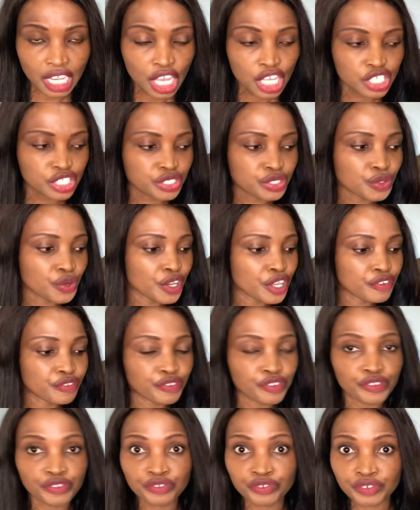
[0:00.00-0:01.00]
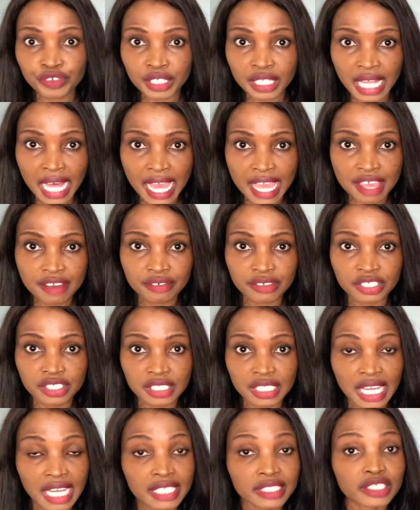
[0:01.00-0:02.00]
So if you feel I haven't
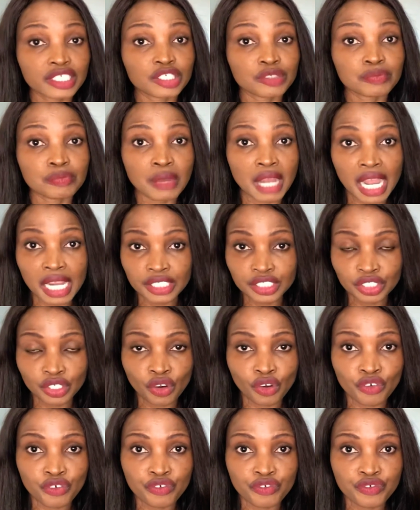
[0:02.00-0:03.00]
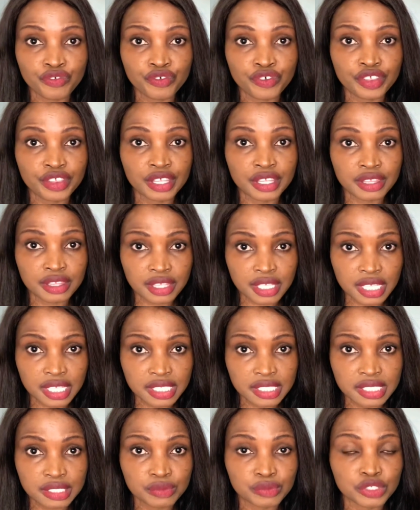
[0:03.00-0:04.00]
touched much of the
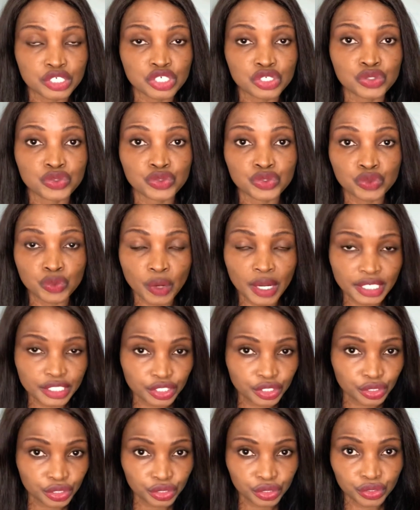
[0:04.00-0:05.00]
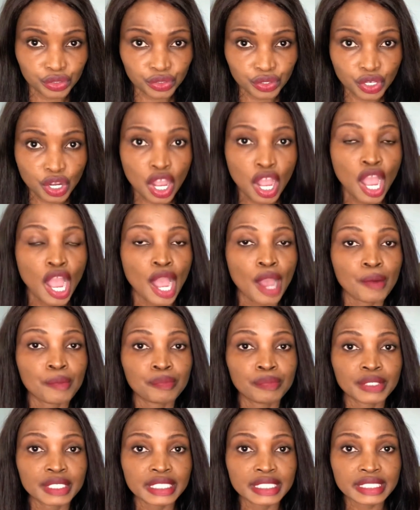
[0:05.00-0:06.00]
things which you'd want to know,
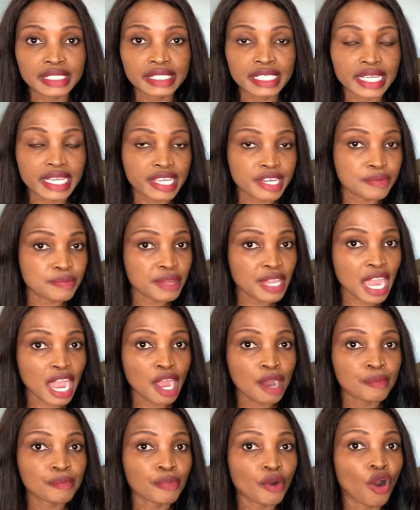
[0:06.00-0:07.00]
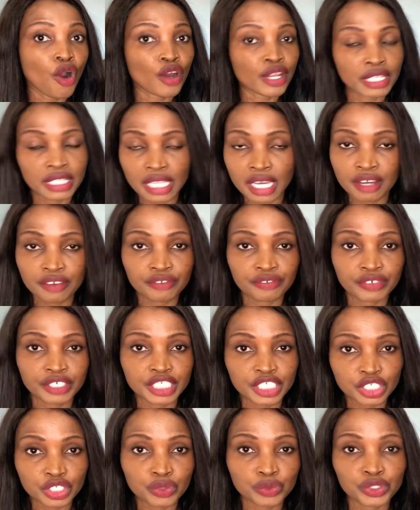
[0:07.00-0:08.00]
please hit me up on a
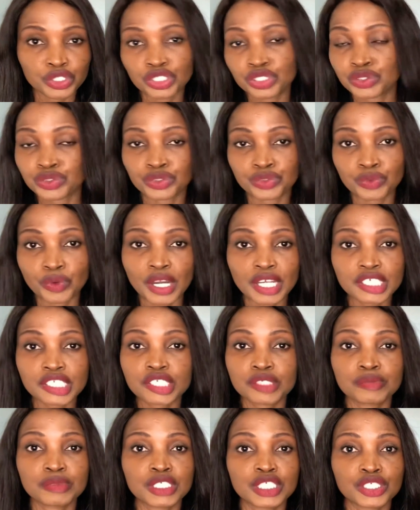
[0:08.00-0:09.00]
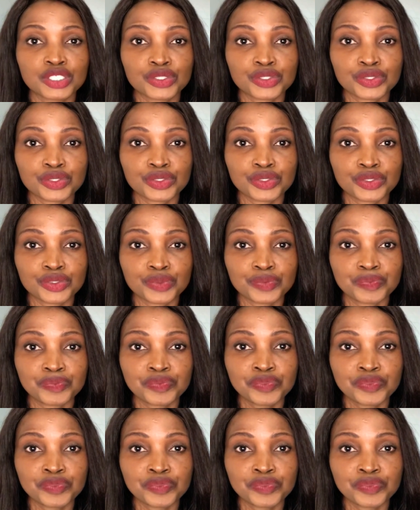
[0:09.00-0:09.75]
video which you'd want me to